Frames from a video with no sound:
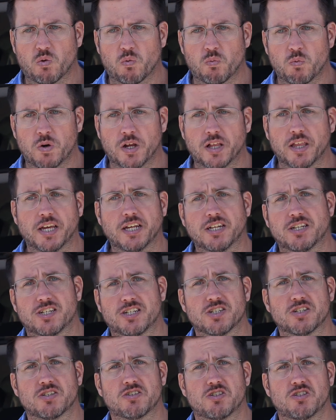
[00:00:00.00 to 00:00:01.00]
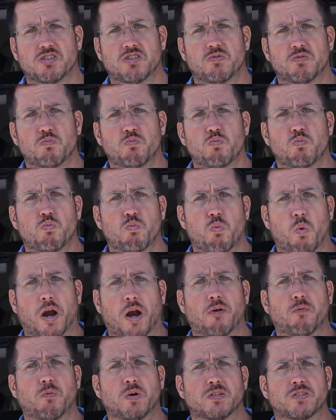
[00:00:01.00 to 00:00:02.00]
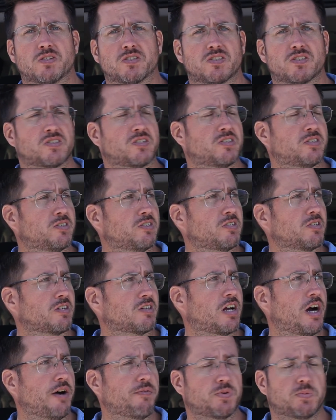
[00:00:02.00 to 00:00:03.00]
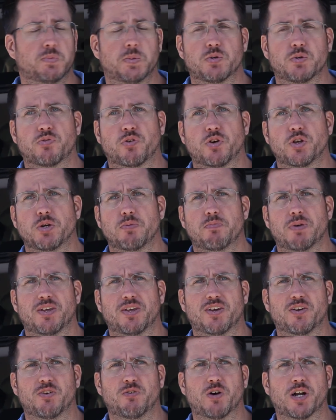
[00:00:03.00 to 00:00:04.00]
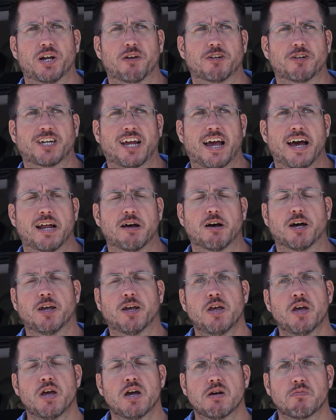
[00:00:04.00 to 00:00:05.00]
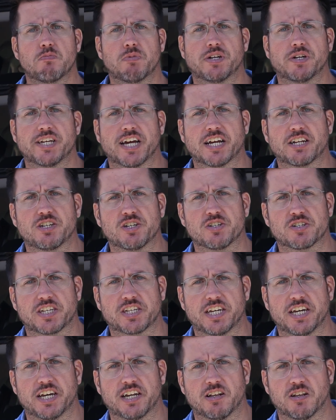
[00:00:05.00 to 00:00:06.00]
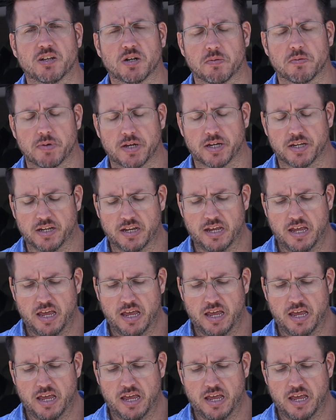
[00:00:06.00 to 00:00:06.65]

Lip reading: Really just wear what's comfortable for you, but you want to kind of protect your skin a little bit.